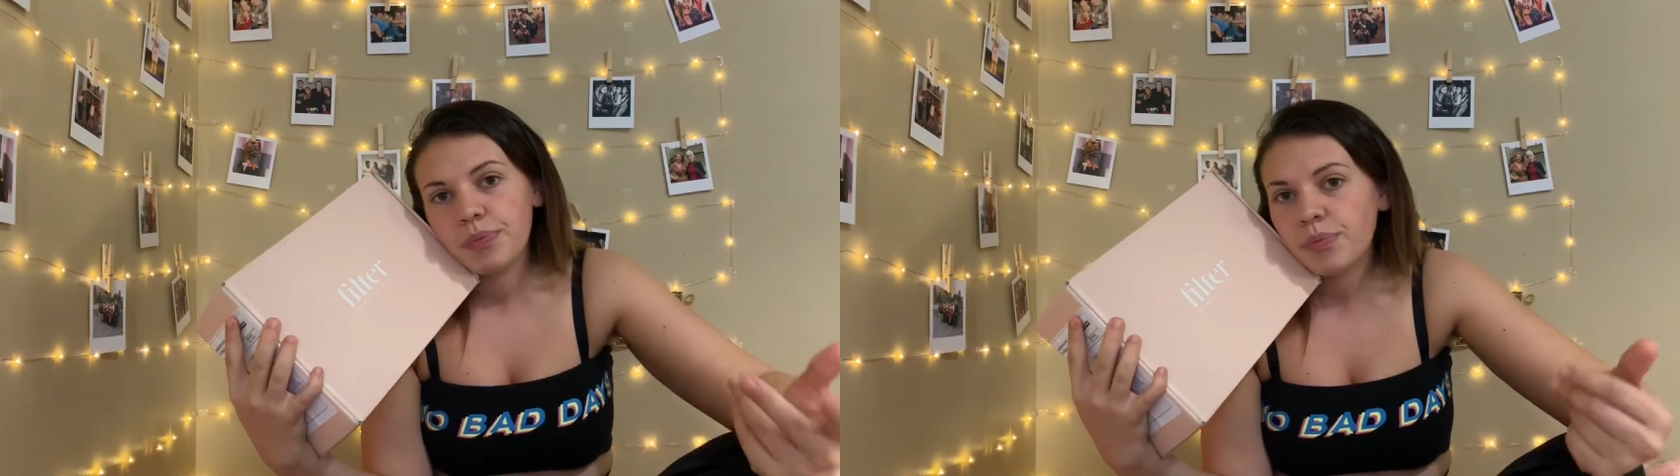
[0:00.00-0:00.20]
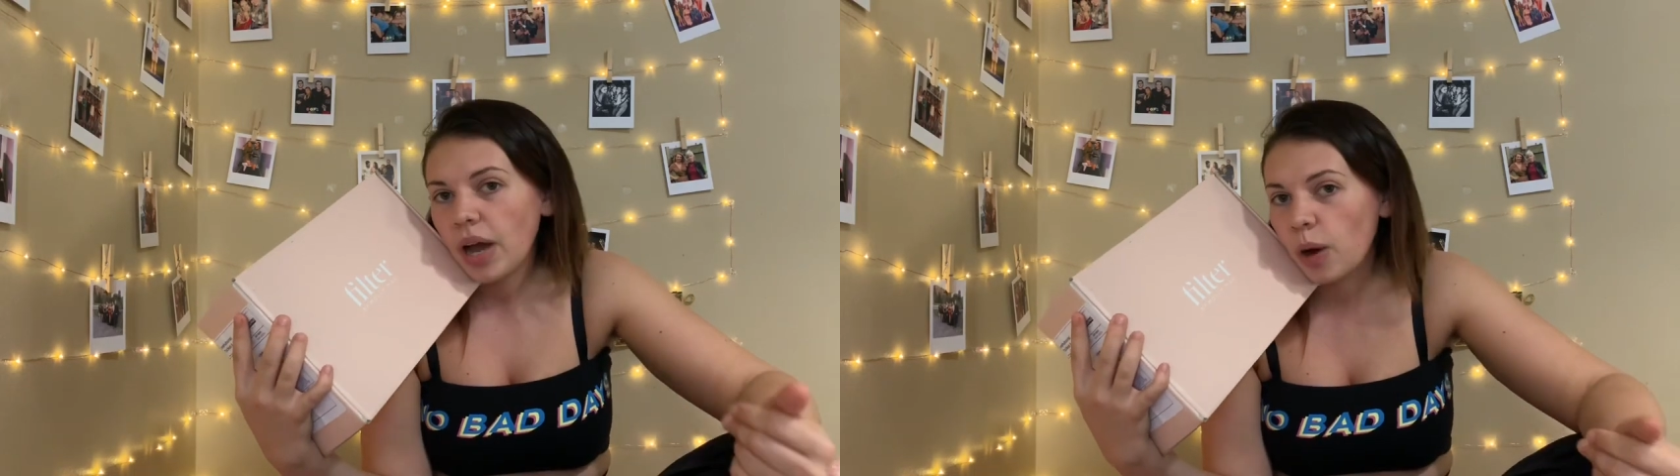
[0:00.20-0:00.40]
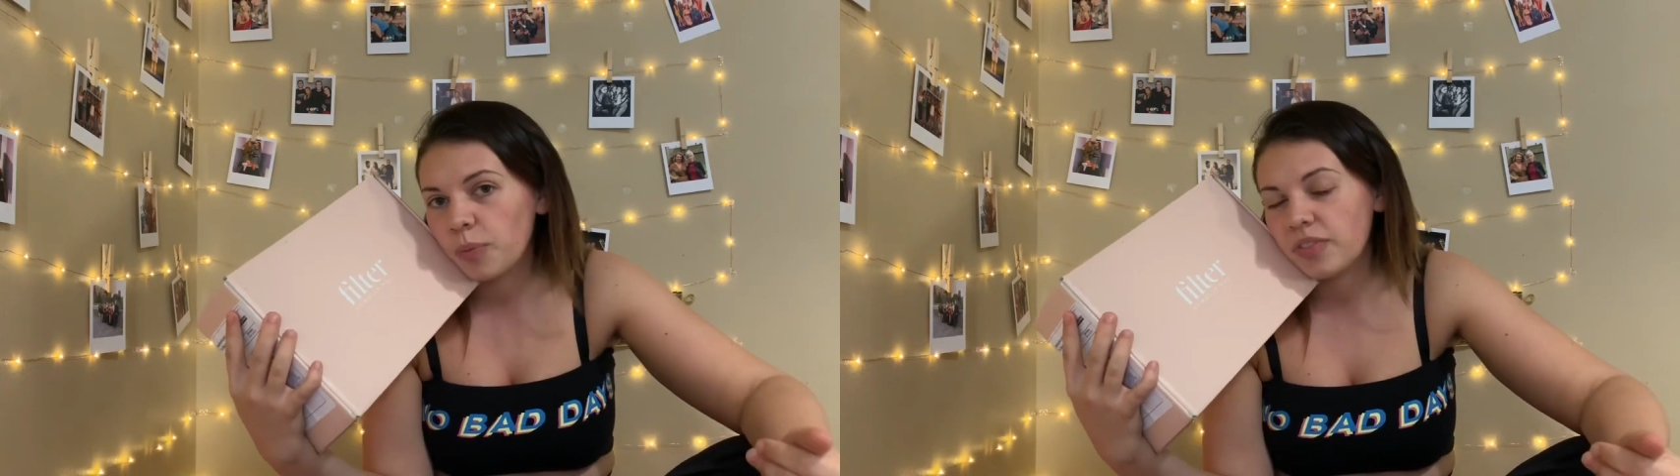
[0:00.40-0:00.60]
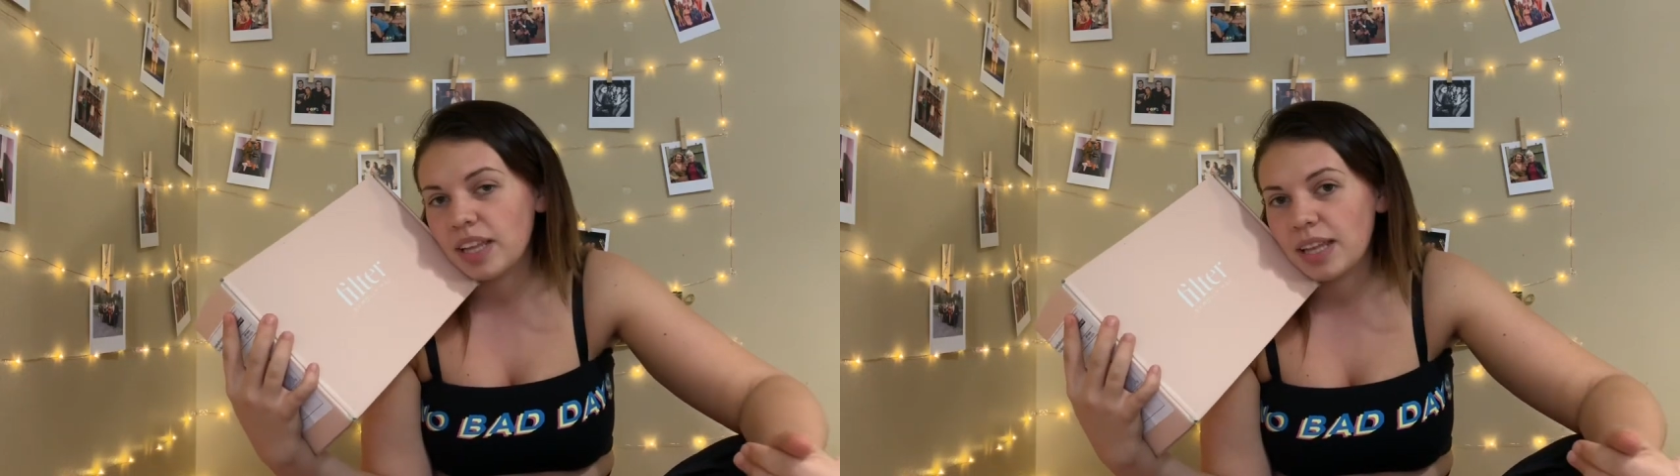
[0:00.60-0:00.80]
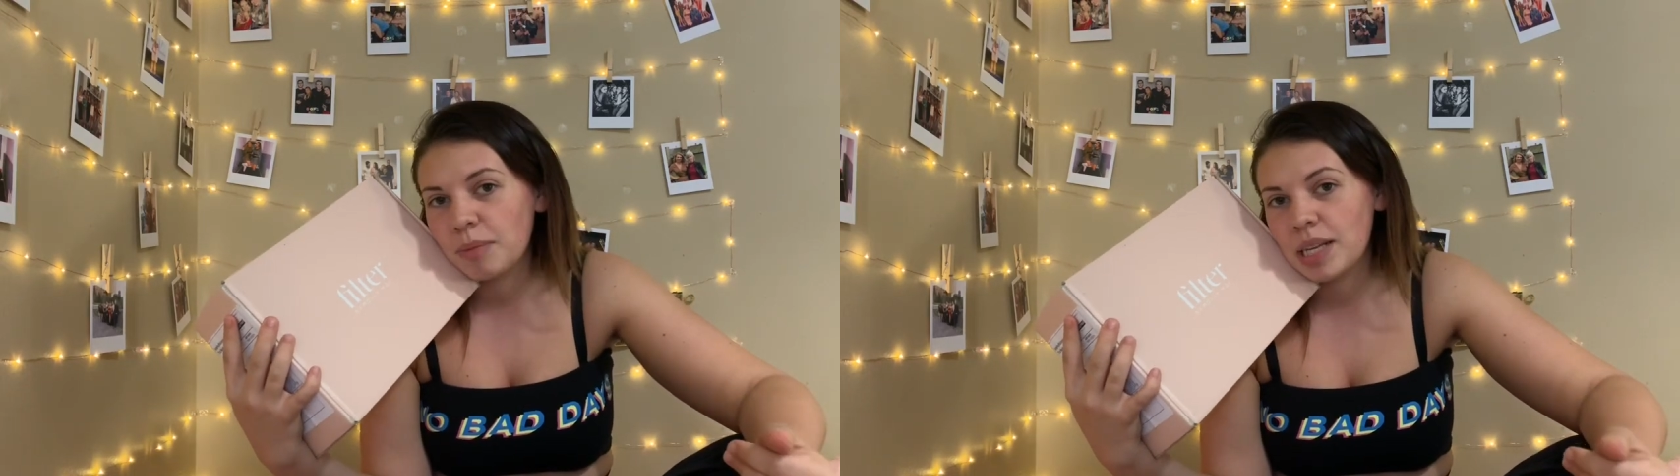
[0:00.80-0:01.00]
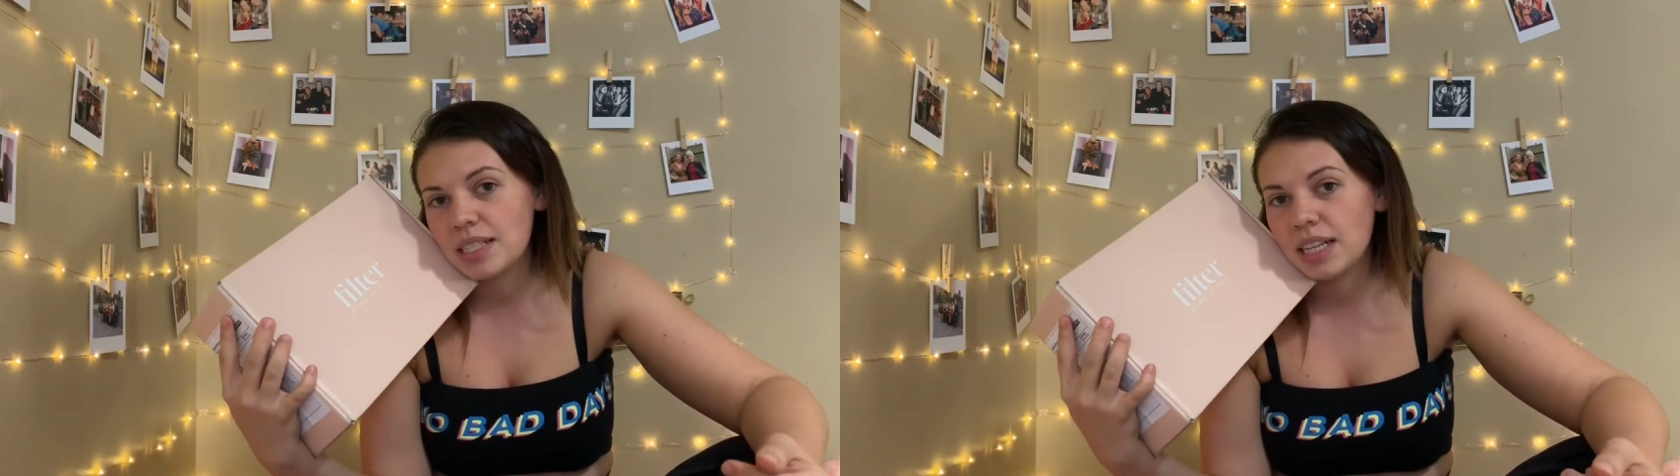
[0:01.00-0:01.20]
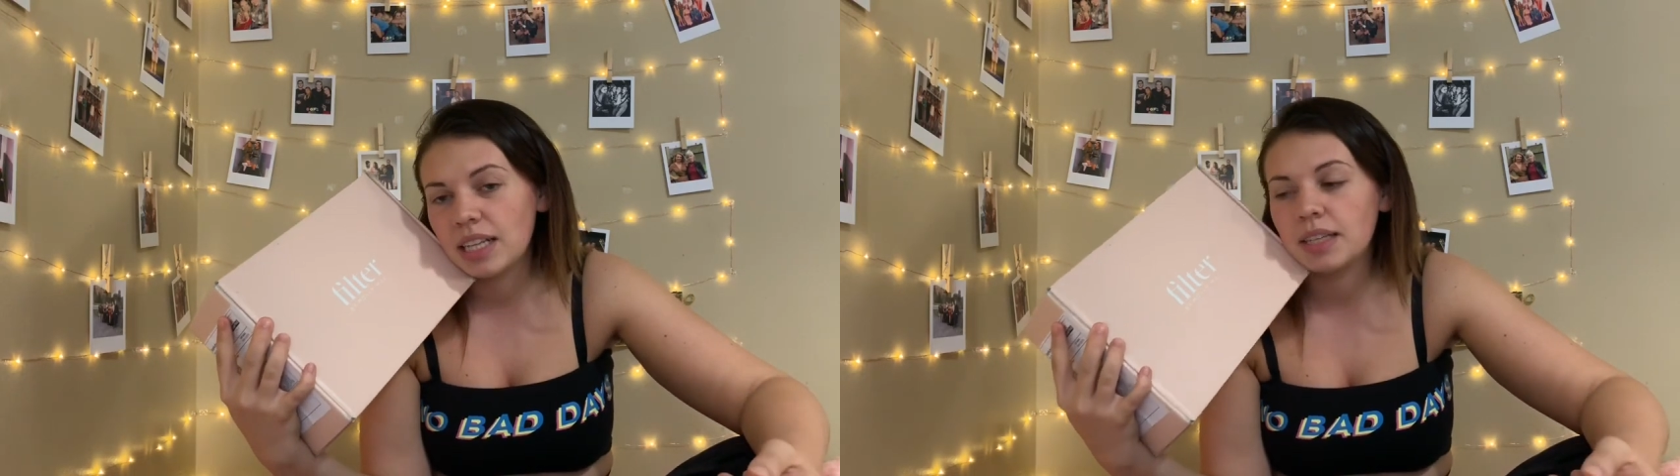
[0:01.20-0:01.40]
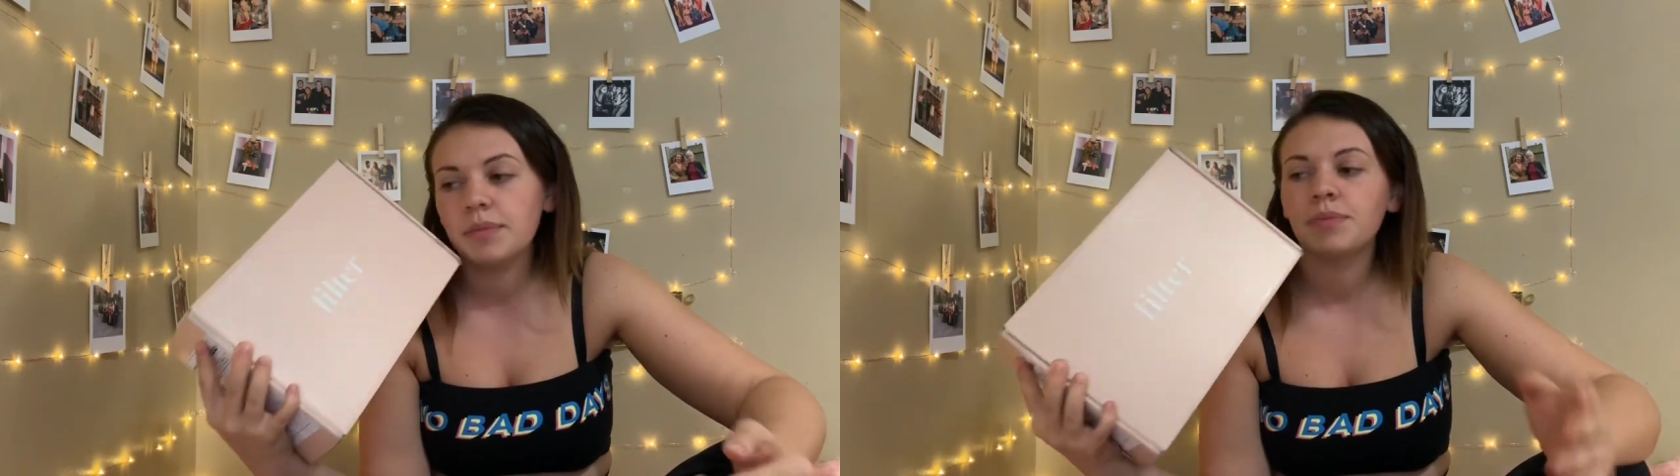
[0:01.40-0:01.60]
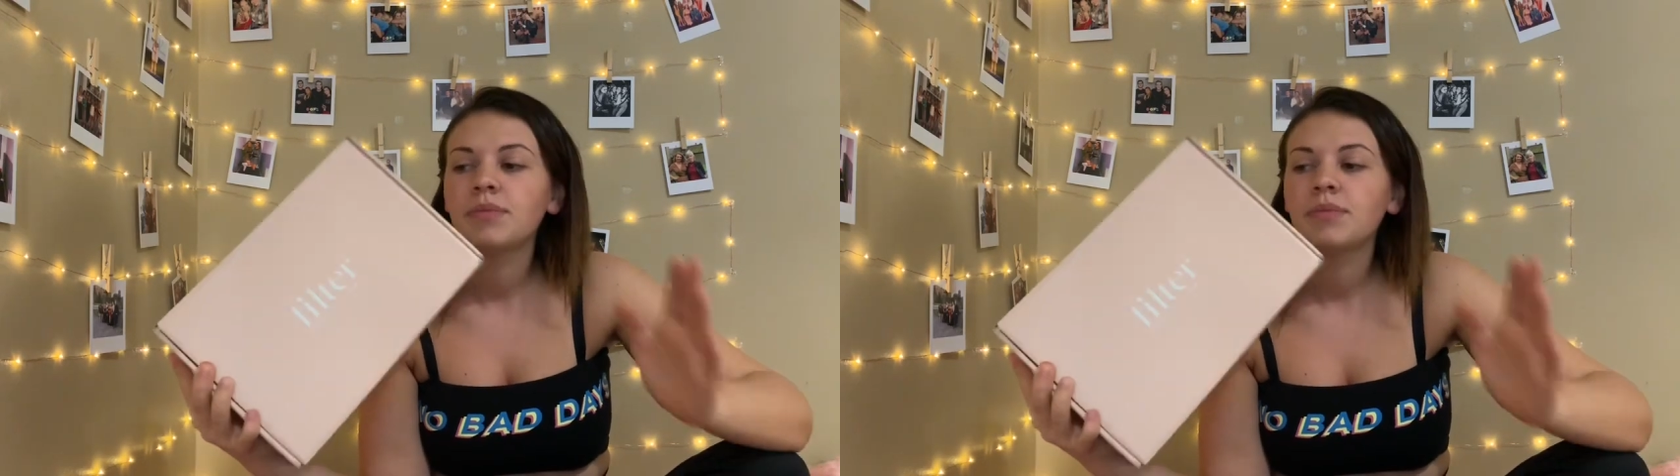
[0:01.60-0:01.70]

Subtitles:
how I'm feeling basically.